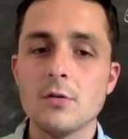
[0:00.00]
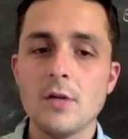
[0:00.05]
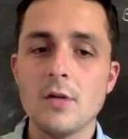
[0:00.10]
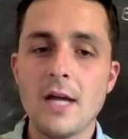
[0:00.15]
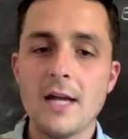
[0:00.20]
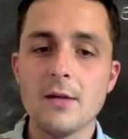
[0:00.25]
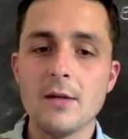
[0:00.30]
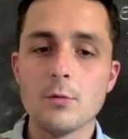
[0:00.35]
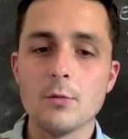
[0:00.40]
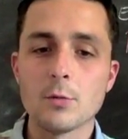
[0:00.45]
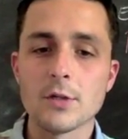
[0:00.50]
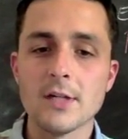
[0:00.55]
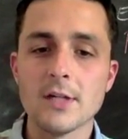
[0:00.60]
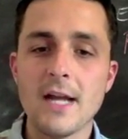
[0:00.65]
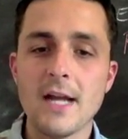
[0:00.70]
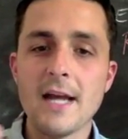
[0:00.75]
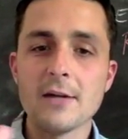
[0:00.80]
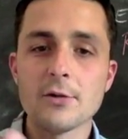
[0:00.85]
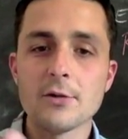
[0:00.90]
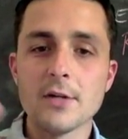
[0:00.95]
and we're going
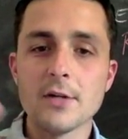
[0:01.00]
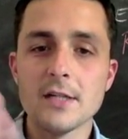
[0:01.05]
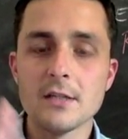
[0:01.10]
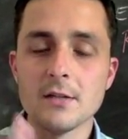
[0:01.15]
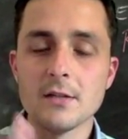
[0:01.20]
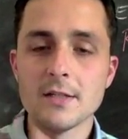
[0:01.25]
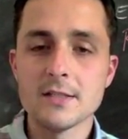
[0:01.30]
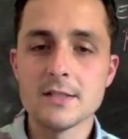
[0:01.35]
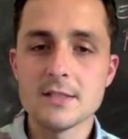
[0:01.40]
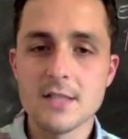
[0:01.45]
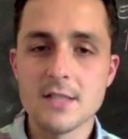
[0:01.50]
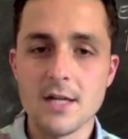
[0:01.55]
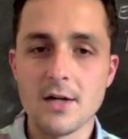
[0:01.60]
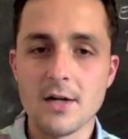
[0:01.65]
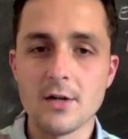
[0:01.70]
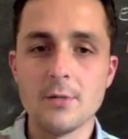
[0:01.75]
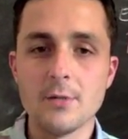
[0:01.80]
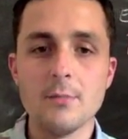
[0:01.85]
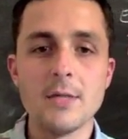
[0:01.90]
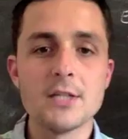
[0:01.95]
to aggregate the links
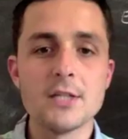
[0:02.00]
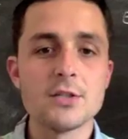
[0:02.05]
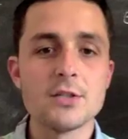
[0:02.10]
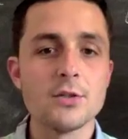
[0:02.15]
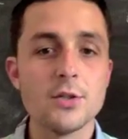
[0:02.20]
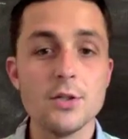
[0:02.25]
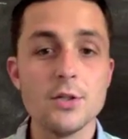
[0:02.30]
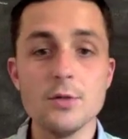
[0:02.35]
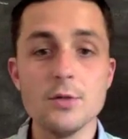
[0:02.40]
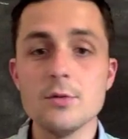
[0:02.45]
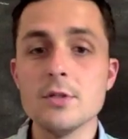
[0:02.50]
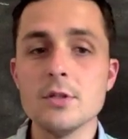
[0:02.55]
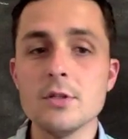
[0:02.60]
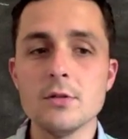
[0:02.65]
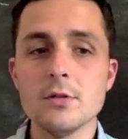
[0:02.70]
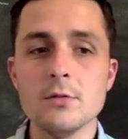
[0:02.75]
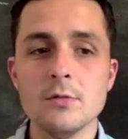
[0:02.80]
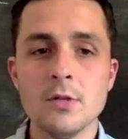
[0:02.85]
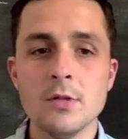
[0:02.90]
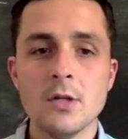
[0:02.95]
there. Make sure you
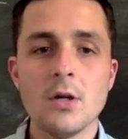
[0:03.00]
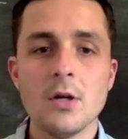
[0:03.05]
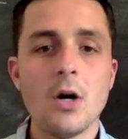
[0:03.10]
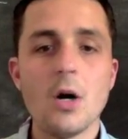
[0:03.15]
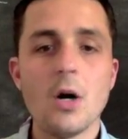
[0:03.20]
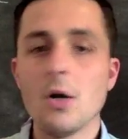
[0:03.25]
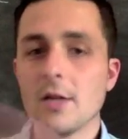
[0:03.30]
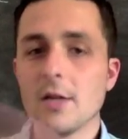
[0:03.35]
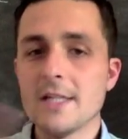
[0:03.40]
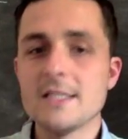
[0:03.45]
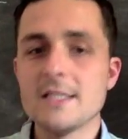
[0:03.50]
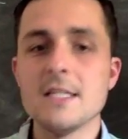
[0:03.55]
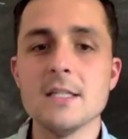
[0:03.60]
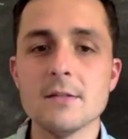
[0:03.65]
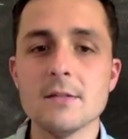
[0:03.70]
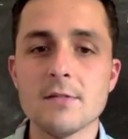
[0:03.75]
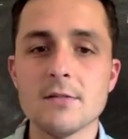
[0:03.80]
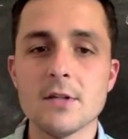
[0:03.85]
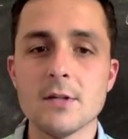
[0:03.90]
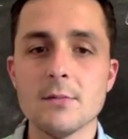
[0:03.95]
do all
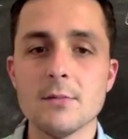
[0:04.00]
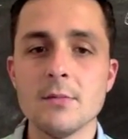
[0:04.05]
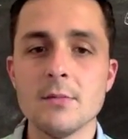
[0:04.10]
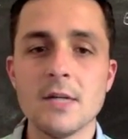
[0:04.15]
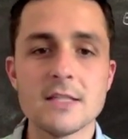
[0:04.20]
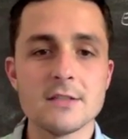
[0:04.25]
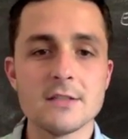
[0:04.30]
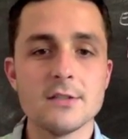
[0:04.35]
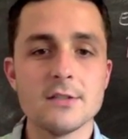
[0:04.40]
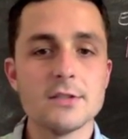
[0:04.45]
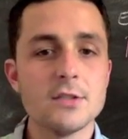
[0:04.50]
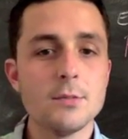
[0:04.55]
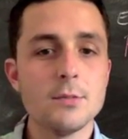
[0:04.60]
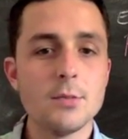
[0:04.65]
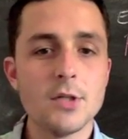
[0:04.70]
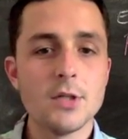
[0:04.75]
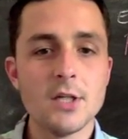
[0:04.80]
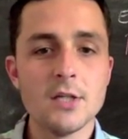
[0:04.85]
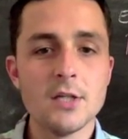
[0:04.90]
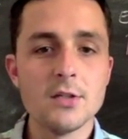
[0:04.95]
18 of them. As long as you
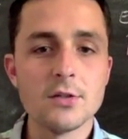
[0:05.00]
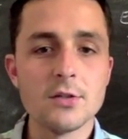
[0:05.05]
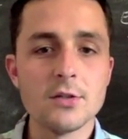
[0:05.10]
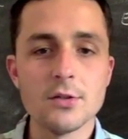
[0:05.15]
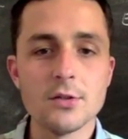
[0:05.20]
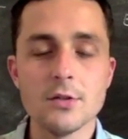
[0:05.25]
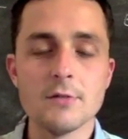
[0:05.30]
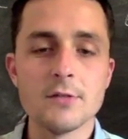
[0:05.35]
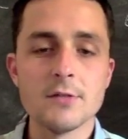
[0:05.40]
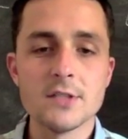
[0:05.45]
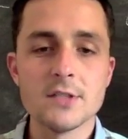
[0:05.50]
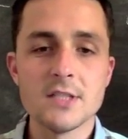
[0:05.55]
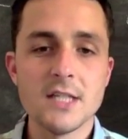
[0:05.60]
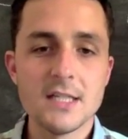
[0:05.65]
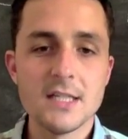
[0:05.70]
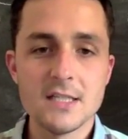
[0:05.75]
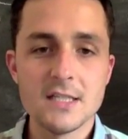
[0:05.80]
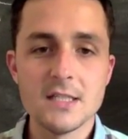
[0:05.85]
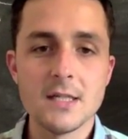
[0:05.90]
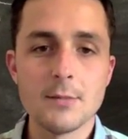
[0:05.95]
put in your university
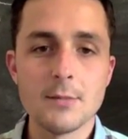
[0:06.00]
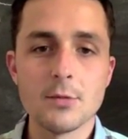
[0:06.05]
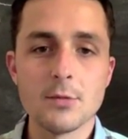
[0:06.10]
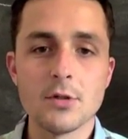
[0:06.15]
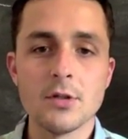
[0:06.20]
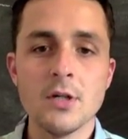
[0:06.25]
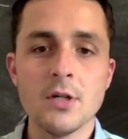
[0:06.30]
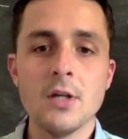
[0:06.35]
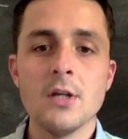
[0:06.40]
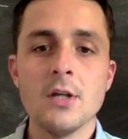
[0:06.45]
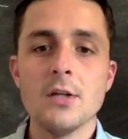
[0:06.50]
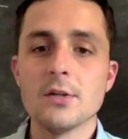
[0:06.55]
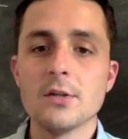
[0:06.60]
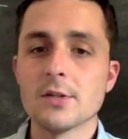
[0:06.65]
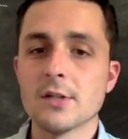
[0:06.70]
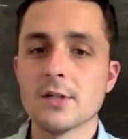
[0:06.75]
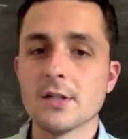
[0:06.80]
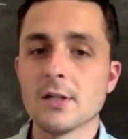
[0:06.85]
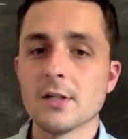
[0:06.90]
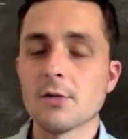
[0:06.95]
ID number, you're
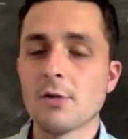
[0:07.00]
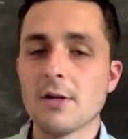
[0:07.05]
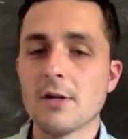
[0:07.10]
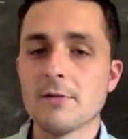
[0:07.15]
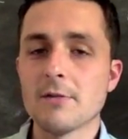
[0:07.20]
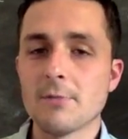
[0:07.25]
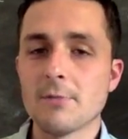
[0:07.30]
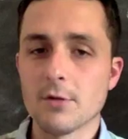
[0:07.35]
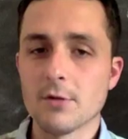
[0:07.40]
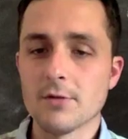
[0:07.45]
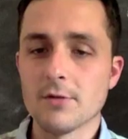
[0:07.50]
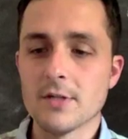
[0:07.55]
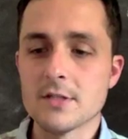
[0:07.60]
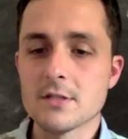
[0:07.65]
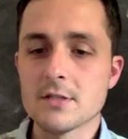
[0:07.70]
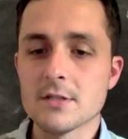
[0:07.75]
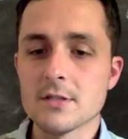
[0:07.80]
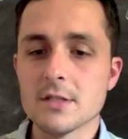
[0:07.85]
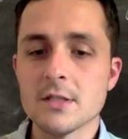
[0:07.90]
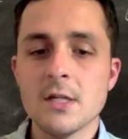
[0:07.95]
going to get credit it
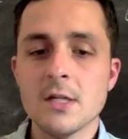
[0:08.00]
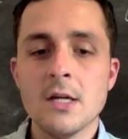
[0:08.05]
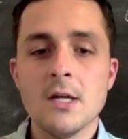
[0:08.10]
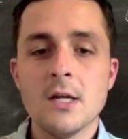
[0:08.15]
eventually.